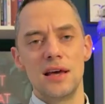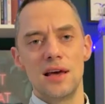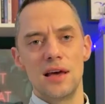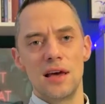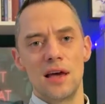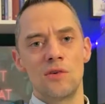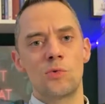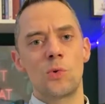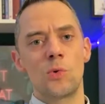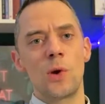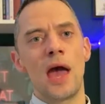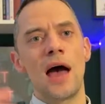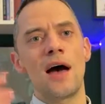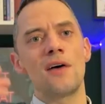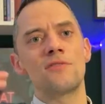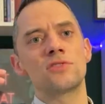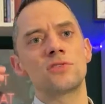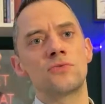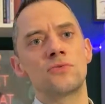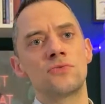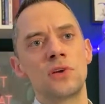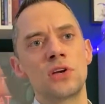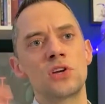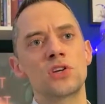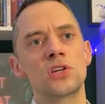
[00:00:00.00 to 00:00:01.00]
if we have
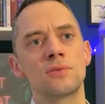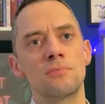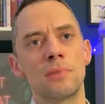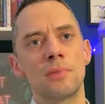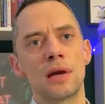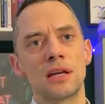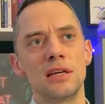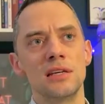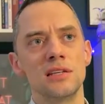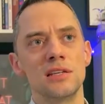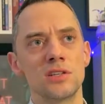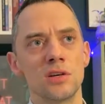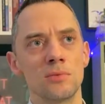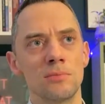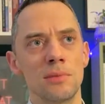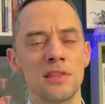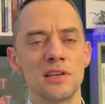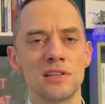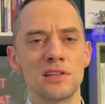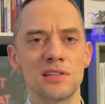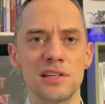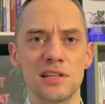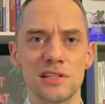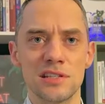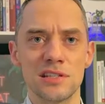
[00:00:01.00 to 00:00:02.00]
sufficient magnesium in the
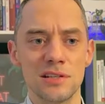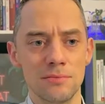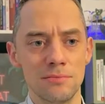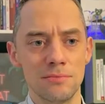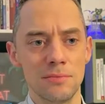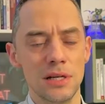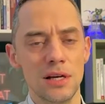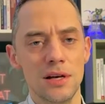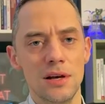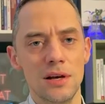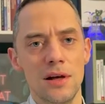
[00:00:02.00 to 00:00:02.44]
system,